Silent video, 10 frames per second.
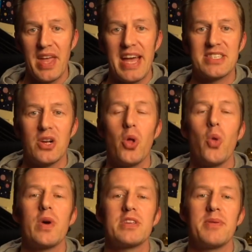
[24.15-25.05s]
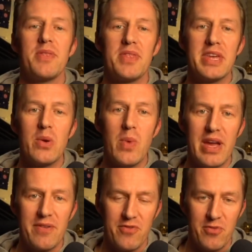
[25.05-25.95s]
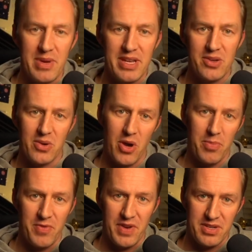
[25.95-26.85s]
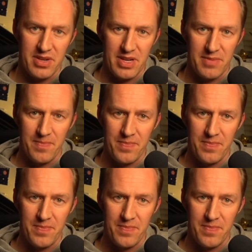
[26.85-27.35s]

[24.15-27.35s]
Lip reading: has always been the way for me to grow professionally.